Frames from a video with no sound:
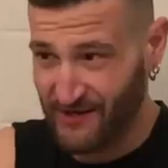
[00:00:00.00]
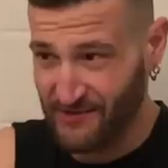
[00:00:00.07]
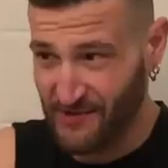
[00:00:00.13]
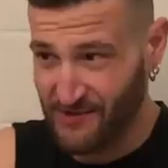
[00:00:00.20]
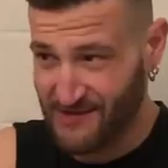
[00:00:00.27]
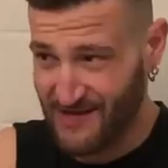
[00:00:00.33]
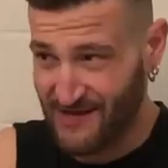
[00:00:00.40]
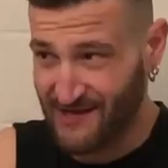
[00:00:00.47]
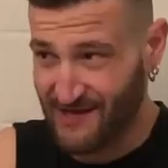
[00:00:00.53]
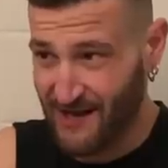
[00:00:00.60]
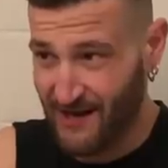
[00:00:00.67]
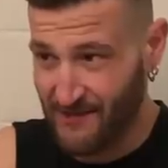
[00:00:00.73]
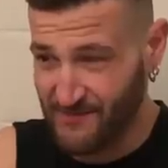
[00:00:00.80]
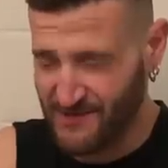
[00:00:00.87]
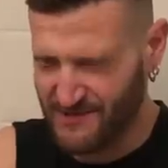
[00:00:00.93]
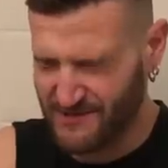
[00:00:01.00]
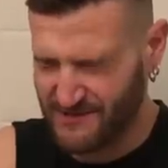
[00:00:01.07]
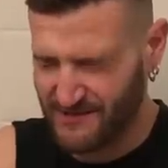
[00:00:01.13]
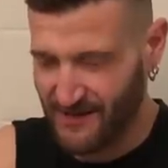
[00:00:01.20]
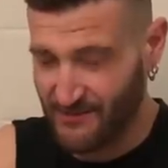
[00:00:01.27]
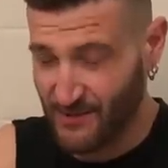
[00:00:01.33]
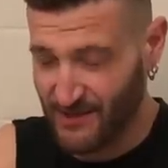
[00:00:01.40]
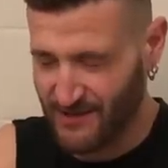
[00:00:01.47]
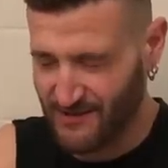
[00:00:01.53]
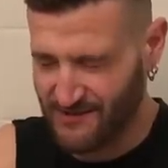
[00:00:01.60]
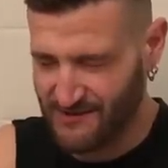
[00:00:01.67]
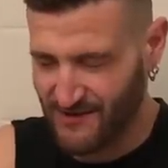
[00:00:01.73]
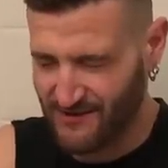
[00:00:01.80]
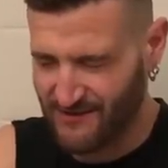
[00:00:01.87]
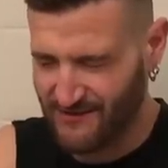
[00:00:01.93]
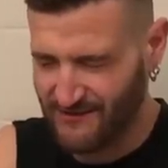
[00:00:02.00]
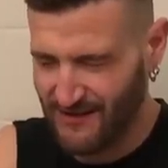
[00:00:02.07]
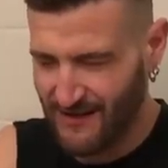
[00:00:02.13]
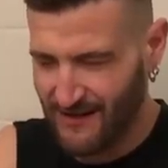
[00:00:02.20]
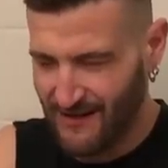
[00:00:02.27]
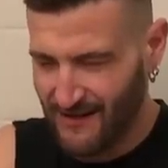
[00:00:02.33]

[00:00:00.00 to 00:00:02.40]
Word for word: I don't know what's gonna come. You're just mm. I'm gonna close yep. up.